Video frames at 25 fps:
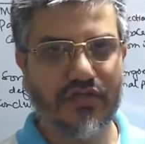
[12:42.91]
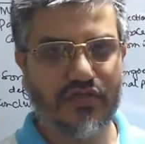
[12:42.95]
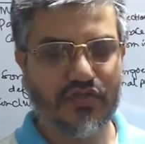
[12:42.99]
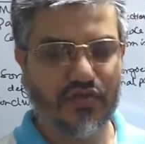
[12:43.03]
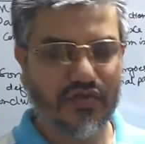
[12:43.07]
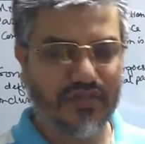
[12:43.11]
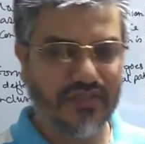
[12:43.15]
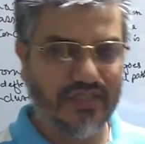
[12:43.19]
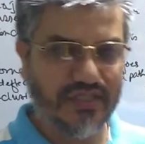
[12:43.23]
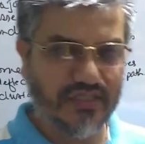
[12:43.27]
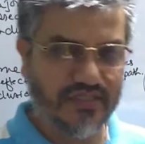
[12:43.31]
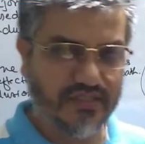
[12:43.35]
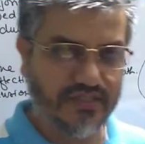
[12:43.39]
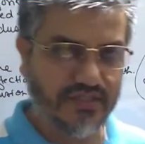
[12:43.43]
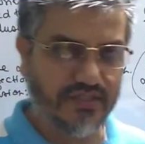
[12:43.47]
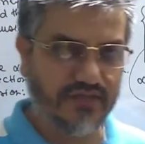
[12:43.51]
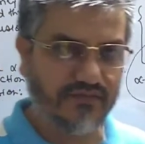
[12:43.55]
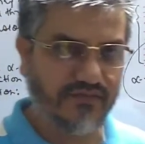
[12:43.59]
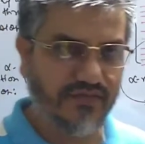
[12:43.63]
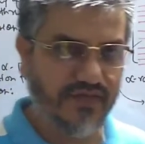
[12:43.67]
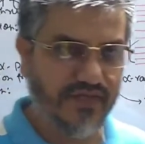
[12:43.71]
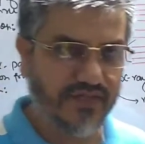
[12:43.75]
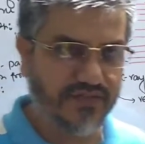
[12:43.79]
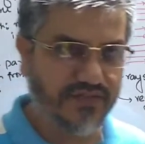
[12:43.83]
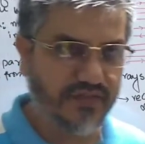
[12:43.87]
So this
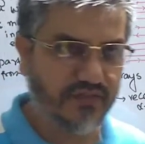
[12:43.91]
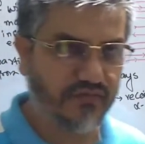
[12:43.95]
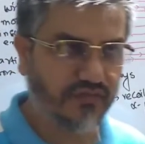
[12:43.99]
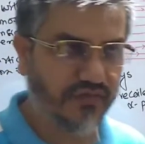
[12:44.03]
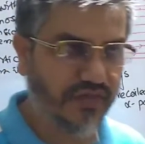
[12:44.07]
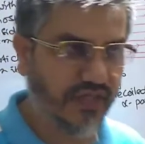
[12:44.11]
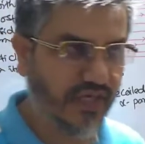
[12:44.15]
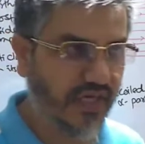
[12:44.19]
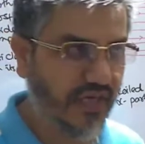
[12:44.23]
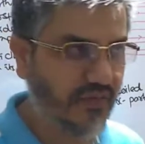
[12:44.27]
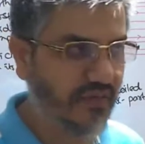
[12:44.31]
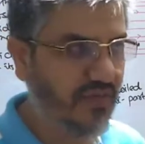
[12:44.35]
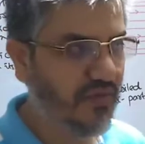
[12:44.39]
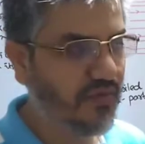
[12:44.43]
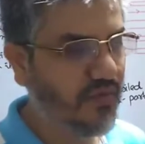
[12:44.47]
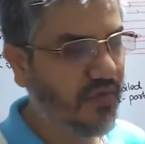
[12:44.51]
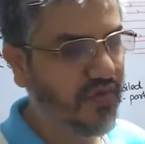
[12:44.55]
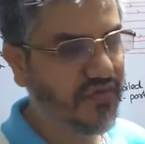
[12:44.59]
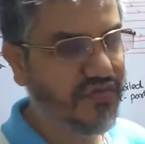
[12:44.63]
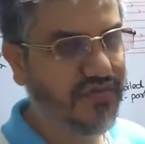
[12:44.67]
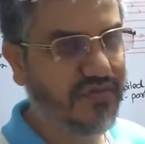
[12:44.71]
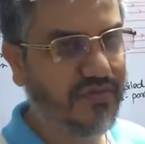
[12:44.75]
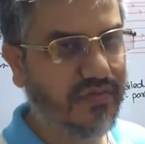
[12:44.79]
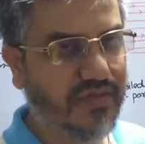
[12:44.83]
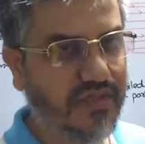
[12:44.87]
deflection would have been
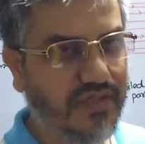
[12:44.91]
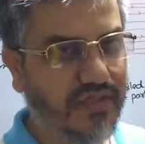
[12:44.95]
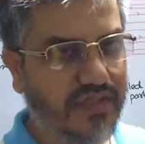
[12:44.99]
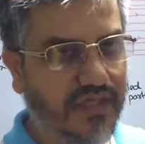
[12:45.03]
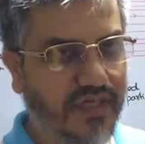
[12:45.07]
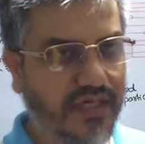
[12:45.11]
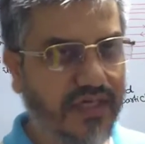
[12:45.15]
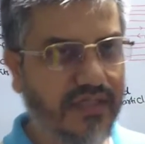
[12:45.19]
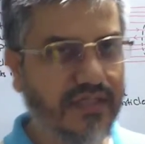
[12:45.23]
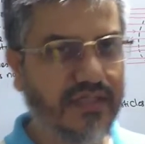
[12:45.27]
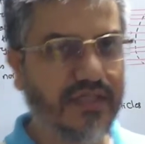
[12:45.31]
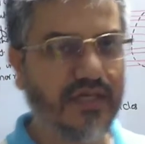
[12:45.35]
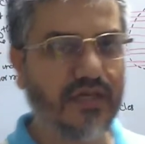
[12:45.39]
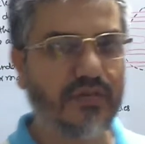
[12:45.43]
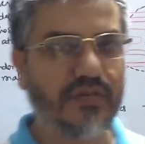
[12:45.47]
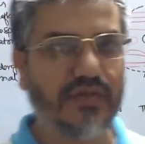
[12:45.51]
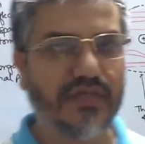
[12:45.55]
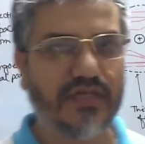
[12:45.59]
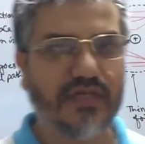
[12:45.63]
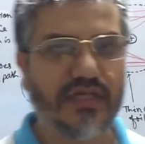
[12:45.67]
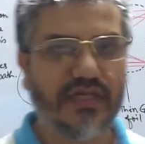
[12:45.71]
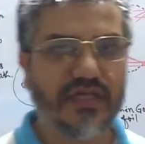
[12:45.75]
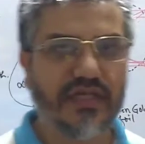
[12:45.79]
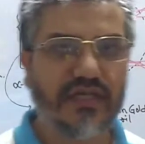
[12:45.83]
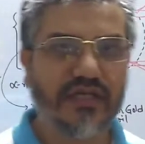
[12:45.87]
possible had there
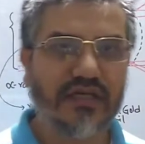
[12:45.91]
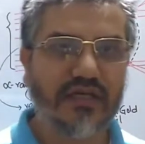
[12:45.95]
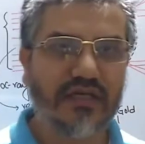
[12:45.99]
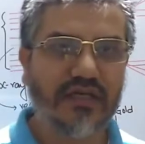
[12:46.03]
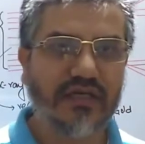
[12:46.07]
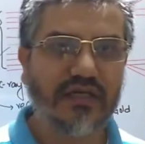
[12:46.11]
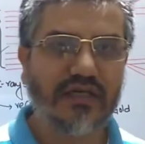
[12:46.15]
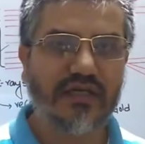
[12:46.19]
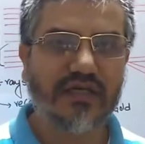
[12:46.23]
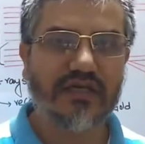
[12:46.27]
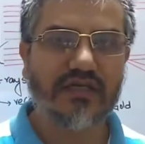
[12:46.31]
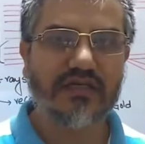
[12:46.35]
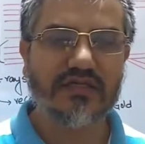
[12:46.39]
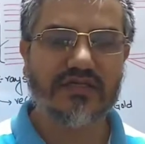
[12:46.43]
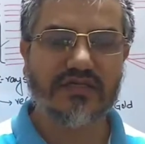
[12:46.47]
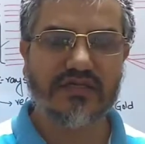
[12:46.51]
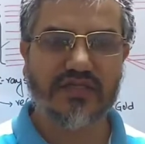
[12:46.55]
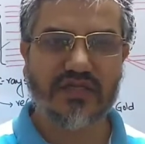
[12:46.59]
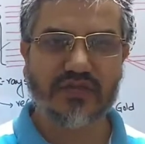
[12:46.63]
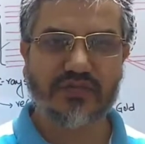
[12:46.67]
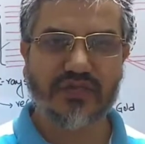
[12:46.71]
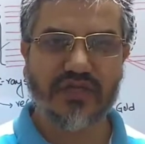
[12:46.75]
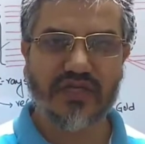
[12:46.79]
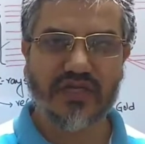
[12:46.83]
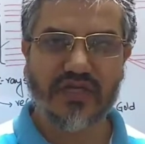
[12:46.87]
been a
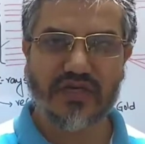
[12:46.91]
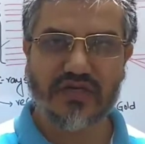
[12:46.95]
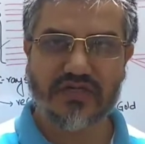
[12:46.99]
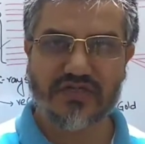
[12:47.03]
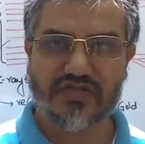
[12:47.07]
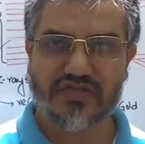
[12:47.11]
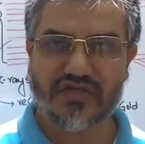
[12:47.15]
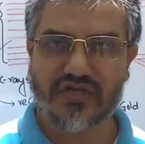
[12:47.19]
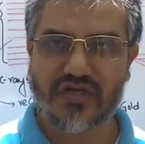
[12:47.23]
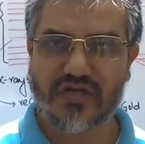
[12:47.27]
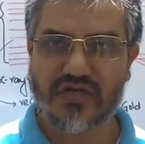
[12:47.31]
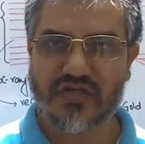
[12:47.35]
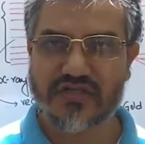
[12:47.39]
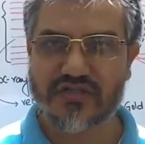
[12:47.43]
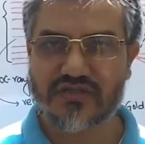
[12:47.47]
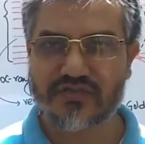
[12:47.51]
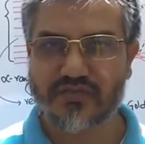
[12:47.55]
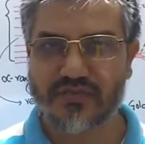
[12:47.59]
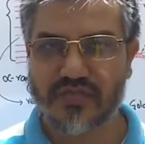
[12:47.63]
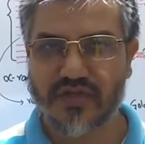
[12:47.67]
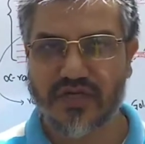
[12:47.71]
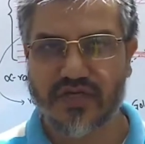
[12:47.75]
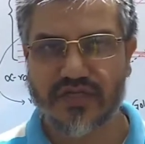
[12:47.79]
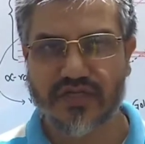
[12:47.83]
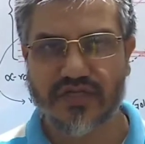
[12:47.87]
similar
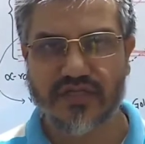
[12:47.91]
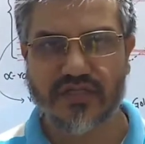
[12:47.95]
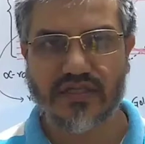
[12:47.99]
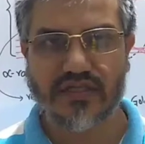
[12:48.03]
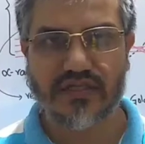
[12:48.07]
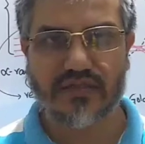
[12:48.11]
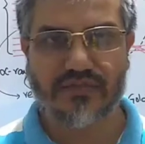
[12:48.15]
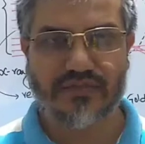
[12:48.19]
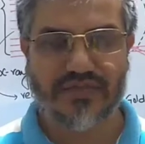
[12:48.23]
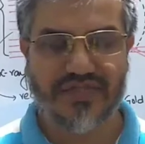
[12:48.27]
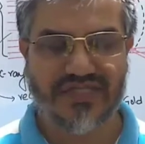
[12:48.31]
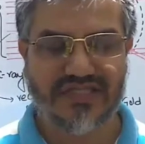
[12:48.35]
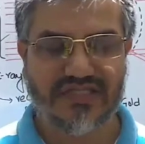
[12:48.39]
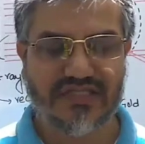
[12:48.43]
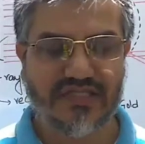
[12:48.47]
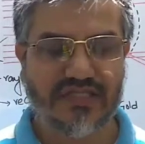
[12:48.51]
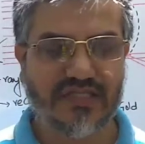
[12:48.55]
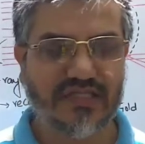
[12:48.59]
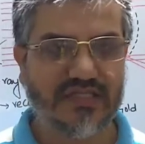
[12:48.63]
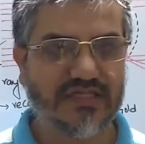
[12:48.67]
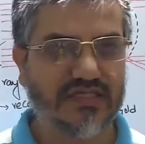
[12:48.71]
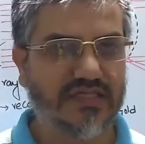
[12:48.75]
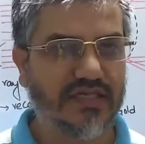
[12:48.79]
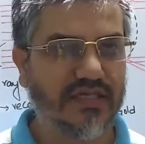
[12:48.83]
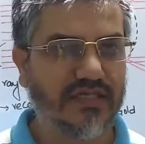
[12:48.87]
charged particle
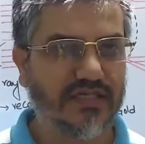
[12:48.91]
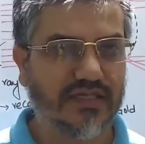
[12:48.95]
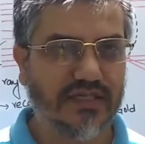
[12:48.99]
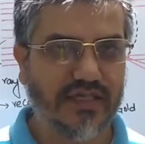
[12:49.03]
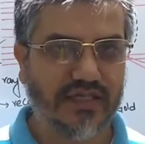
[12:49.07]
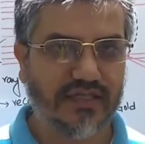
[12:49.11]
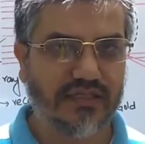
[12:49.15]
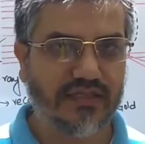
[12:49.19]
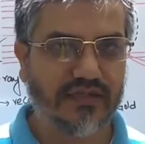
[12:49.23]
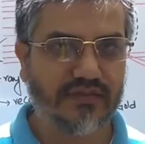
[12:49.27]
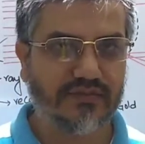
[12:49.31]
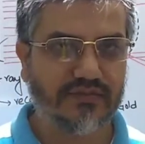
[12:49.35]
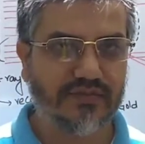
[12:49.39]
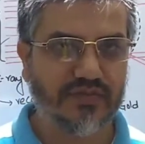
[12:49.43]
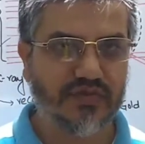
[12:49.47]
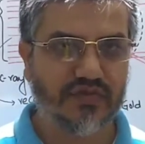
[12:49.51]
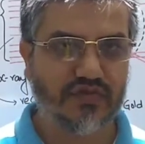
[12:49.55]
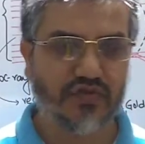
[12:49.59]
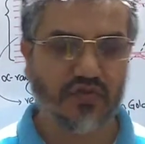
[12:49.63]
present inside the atom.